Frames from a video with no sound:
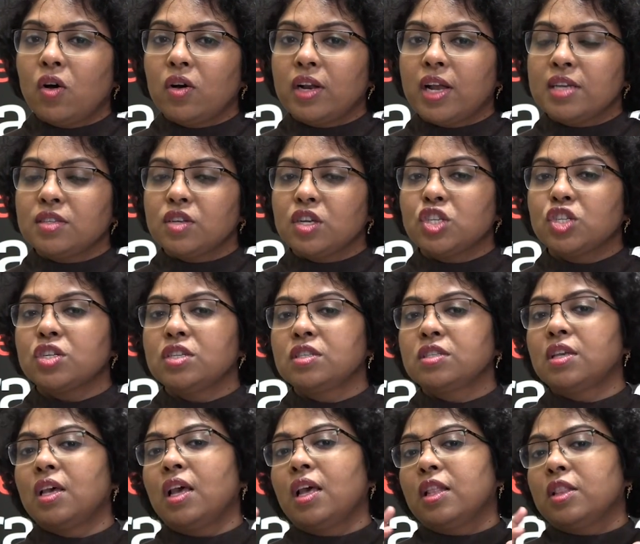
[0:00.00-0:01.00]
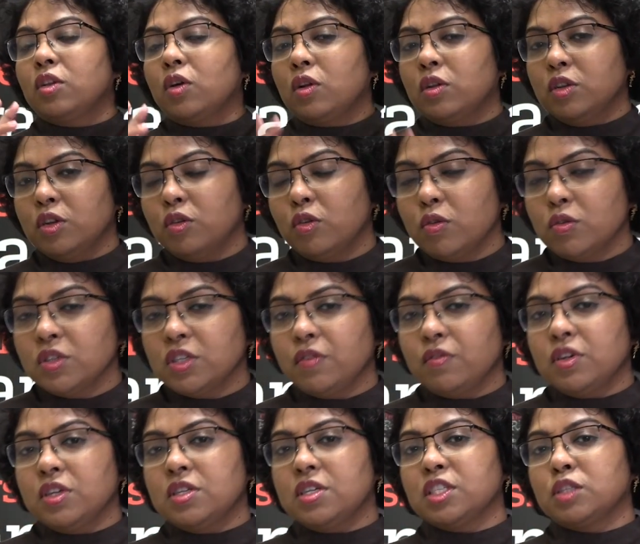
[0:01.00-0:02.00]
organizations, the
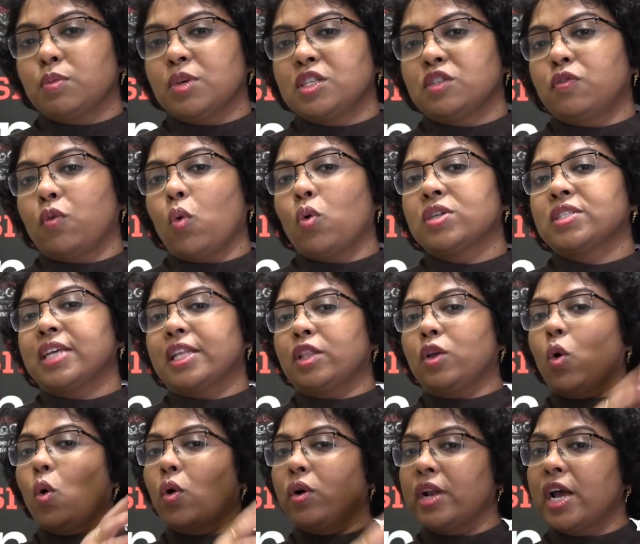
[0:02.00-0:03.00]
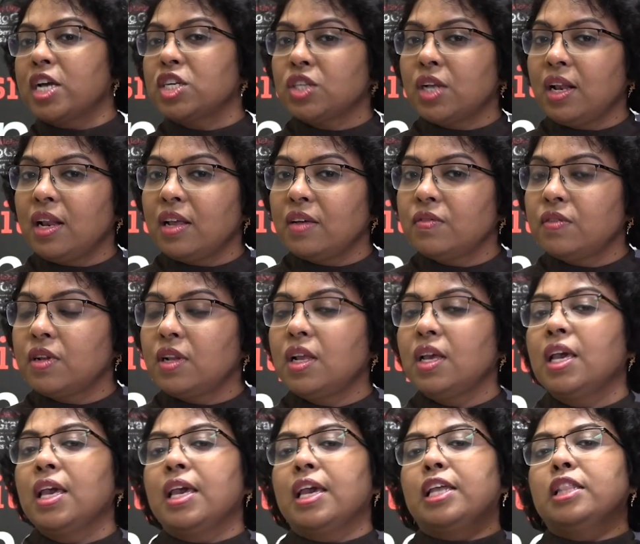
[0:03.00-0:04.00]
inclusive leaders must focus at the organizational level.
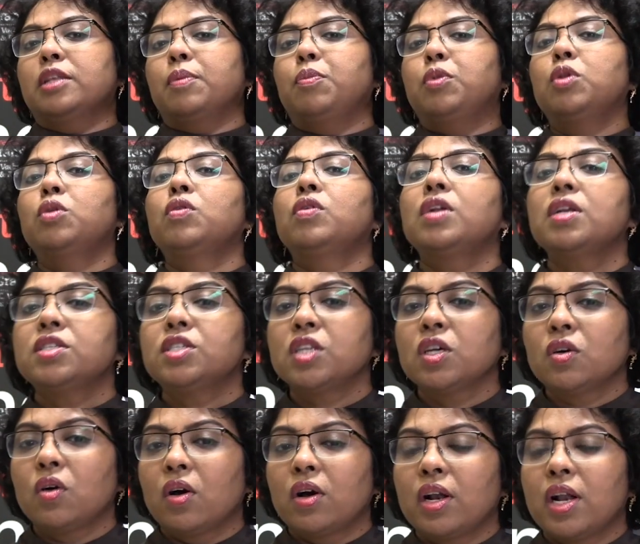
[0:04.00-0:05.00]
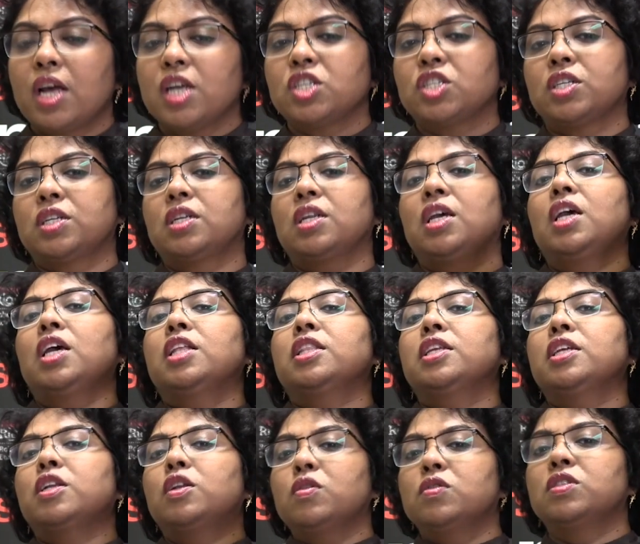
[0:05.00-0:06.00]
In the pluralistic organization,
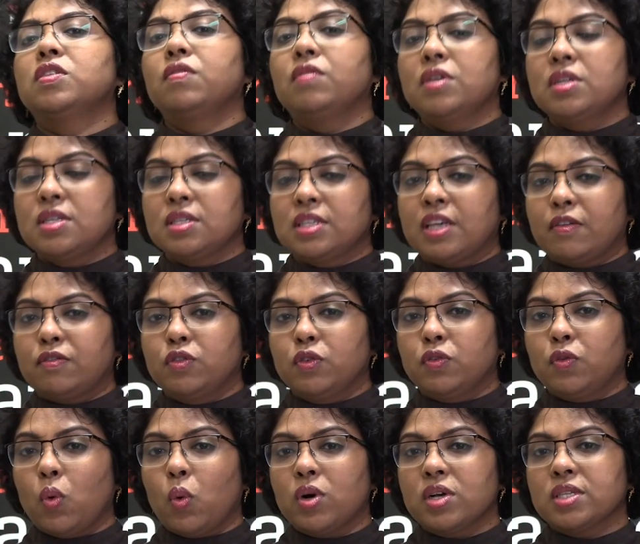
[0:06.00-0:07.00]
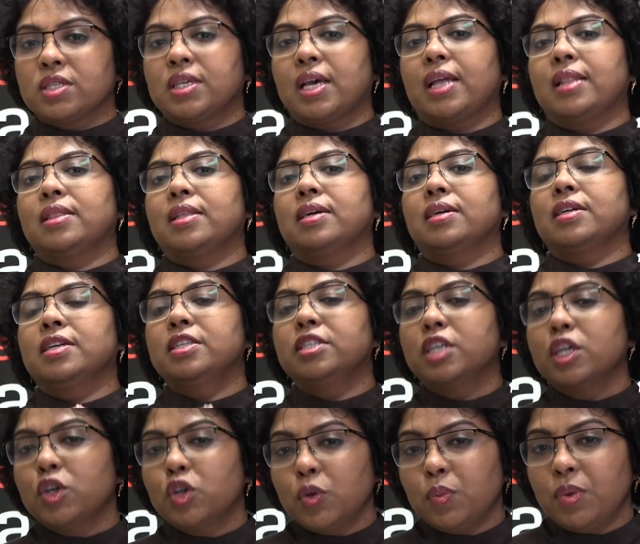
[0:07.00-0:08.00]
the inclusive leaders have to focus at the
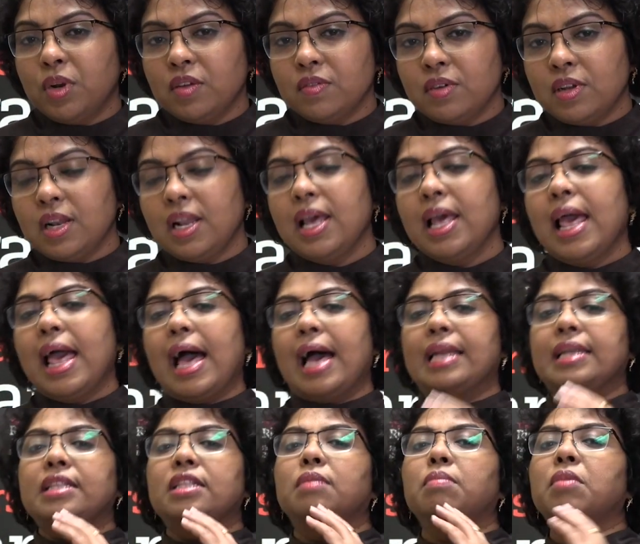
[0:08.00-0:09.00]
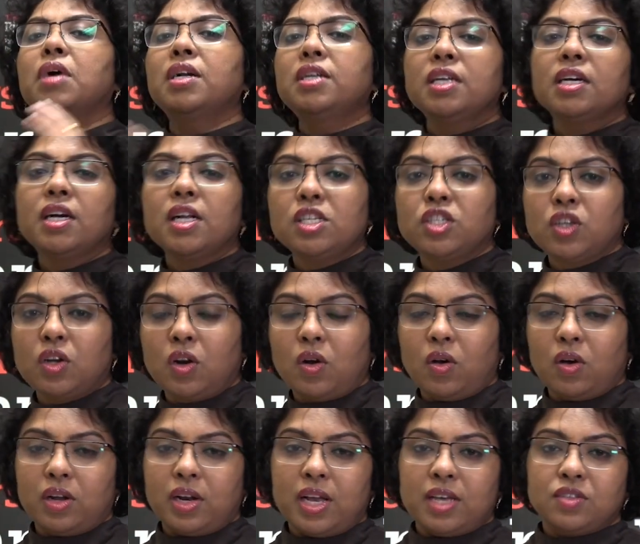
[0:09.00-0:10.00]
intergroup level, and in the multicultural
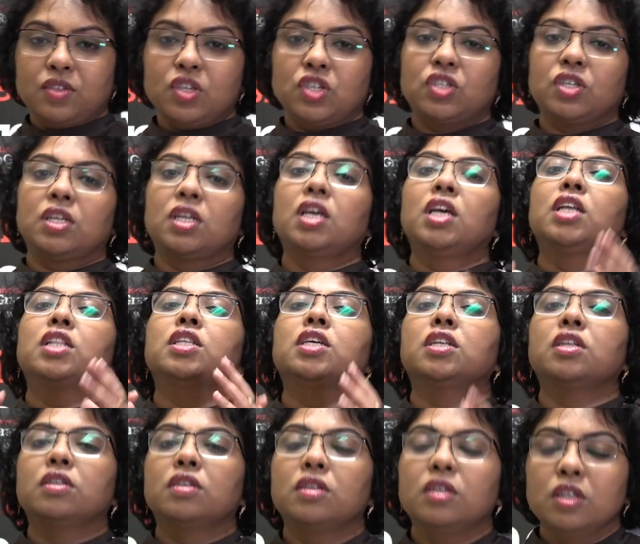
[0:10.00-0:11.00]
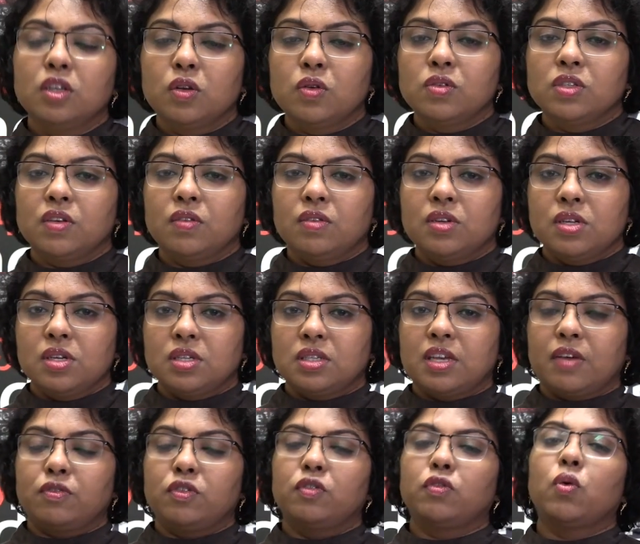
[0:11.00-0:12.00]
organization, the inclusive leaders
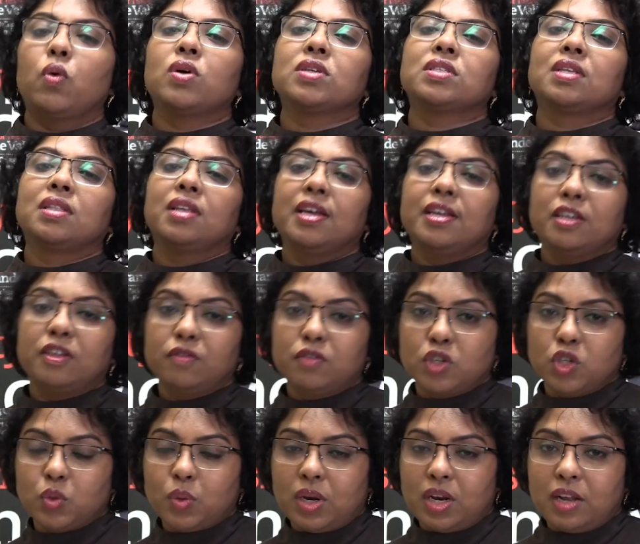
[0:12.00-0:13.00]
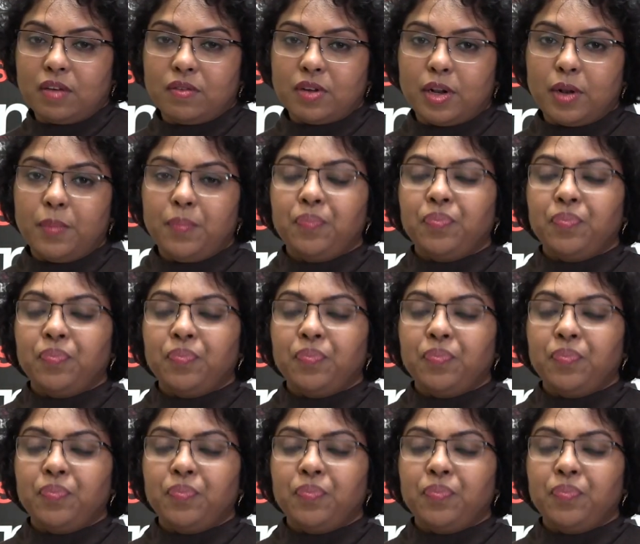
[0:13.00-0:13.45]
have to focus at the individual level.